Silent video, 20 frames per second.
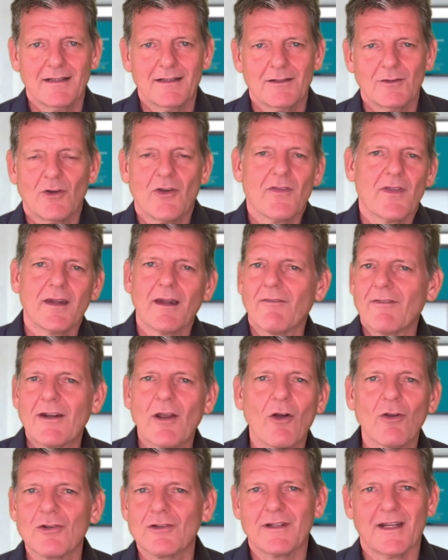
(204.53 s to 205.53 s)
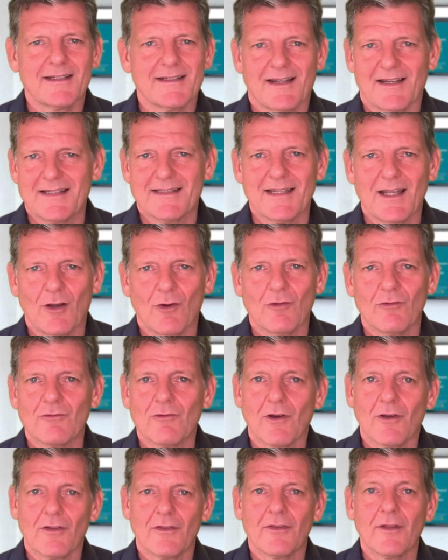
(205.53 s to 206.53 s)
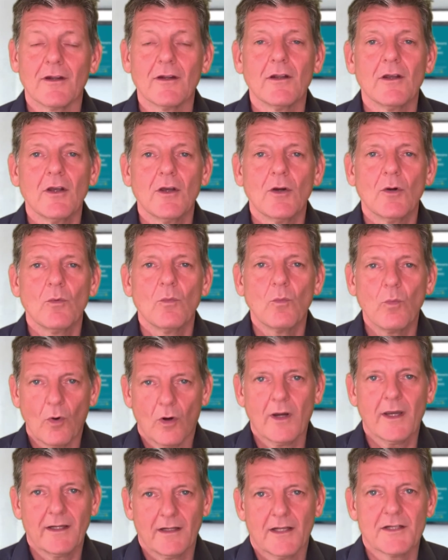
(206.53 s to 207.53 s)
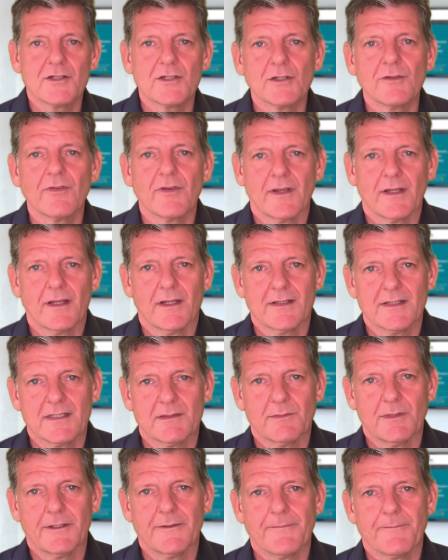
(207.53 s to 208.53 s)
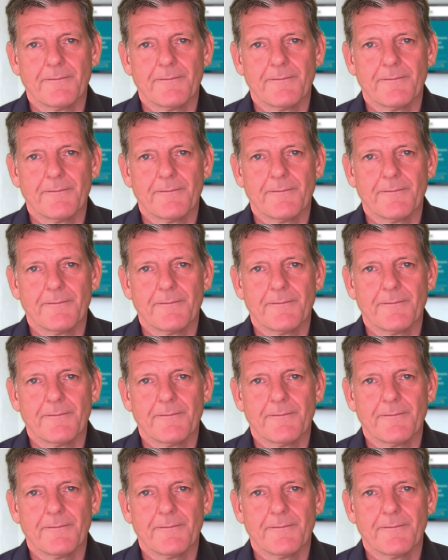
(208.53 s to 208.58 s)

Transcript: Look at the lovely holidays I sell, rather than what can I do for the customer.